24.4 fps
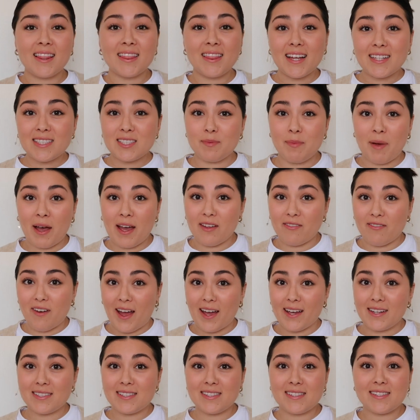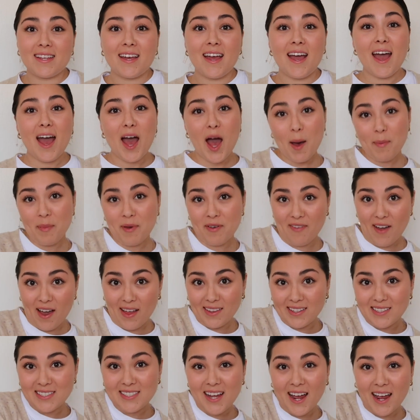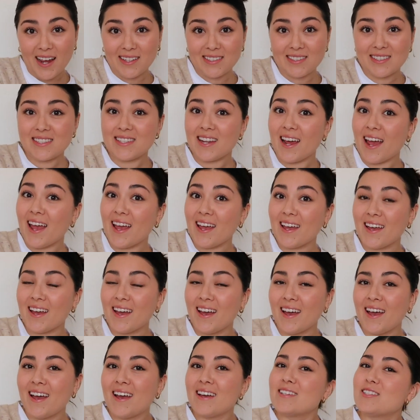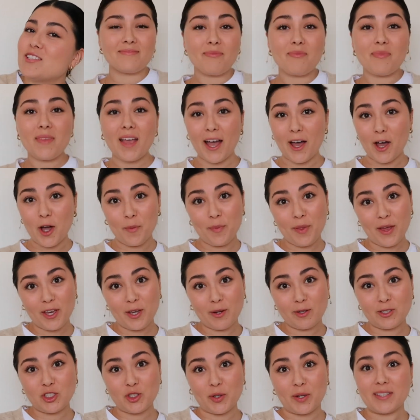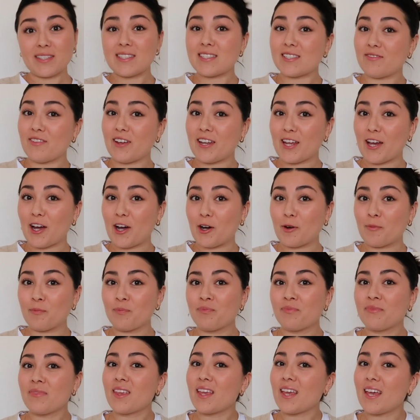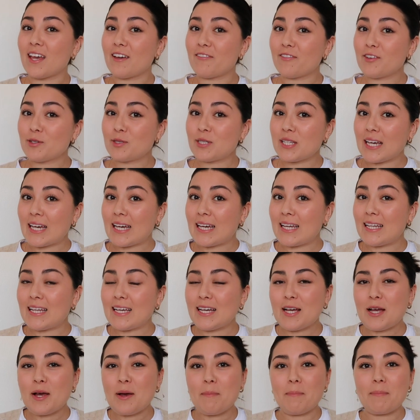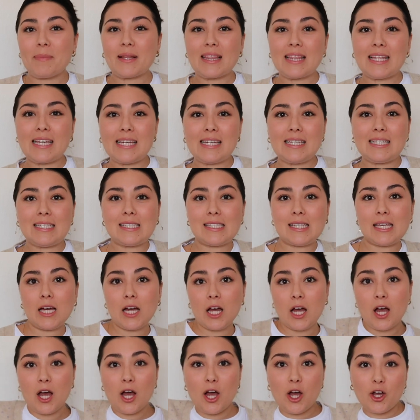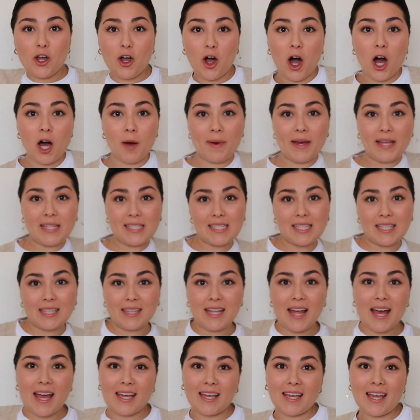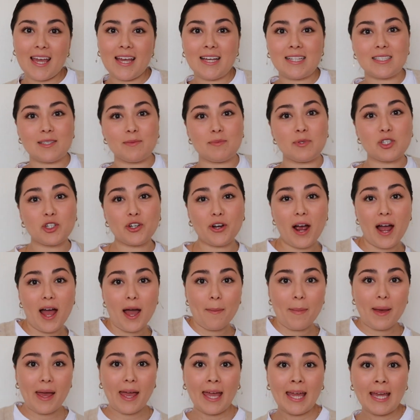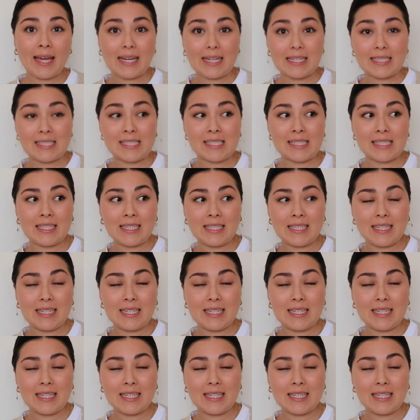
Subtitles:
that's my advice. Happy Valentine's Day. I hope that you enjoyed this video. If you did, please comment, like, and subscribe, and